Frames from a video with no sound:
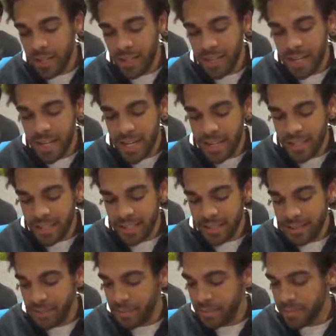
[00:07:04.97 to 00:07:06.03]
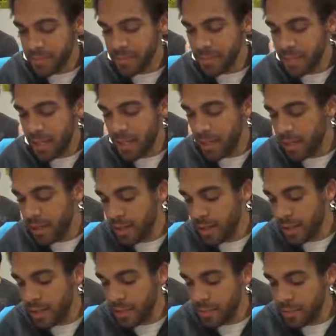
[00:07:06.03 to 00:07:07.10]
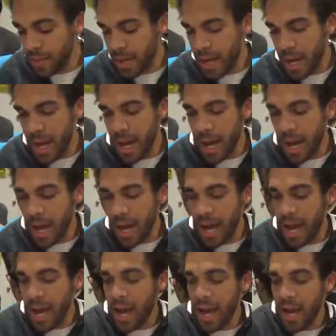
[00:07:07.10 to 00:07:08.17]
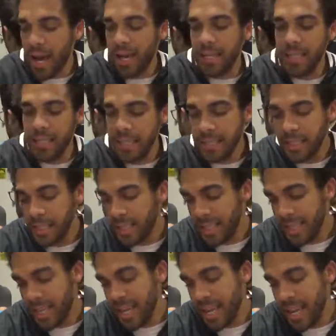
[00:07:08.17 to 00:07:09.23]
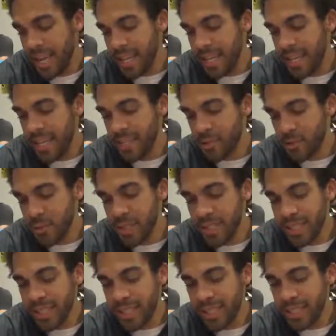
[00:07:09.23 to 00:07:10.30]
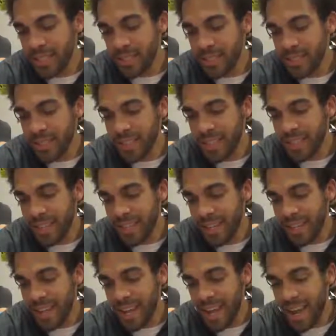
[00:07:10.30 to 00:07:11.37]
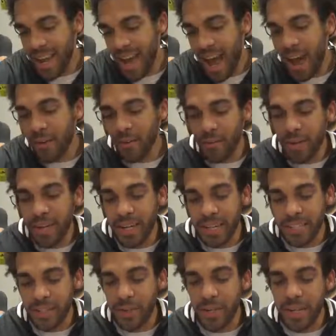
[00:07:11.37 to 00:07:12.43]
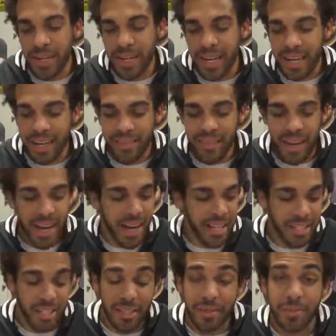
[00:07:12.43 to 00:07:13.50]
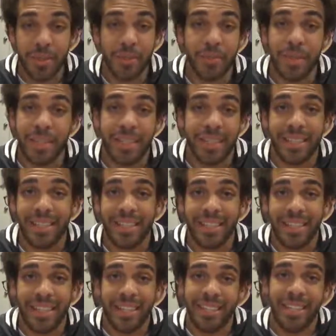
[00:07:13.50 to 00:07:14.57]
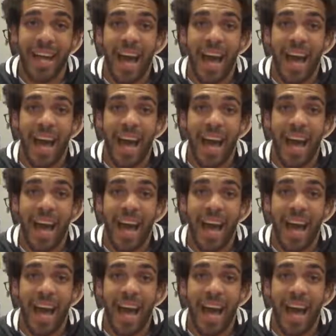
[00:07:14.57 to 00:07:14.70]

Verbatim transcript: other deck, um, um, it depends on what build you're gonna make it. There's really it's, a physical special mix. I would run an Exodia deck if I had Judgment, but. I don't